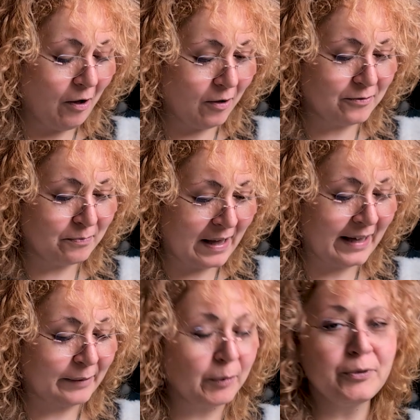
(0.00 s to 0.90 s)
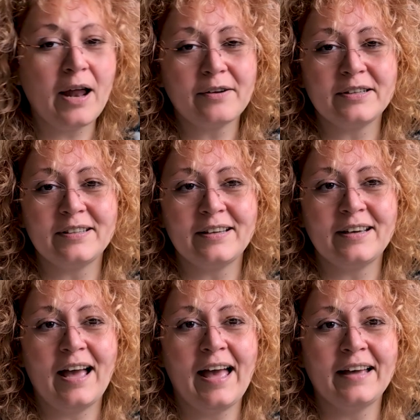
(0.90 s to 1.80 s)
of my
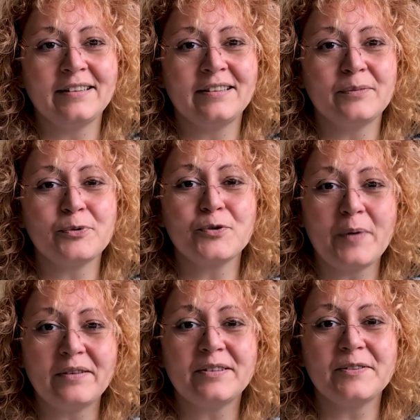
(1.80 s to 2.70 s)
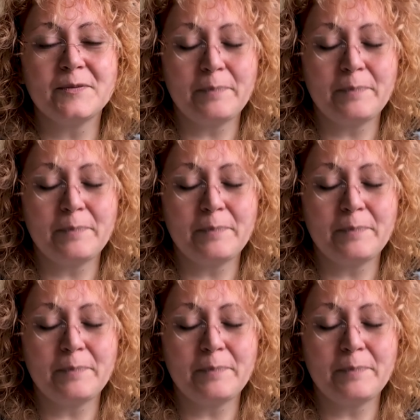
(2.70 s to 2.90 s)
popularity and the prosperity